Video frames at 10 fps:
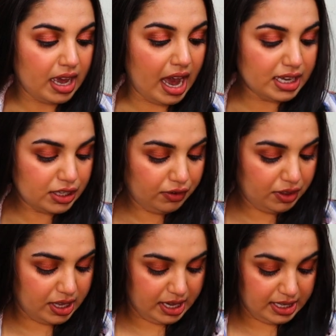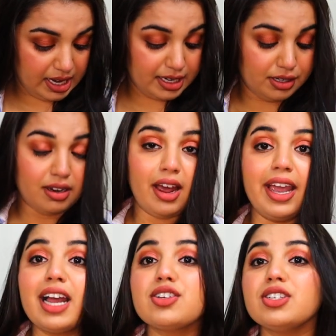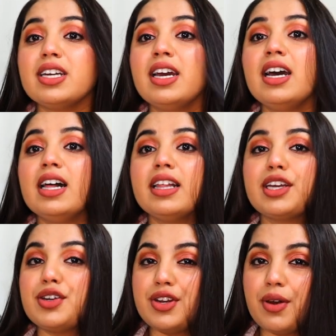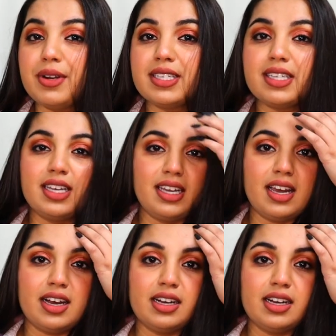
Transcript: As for this, I actually like notice it,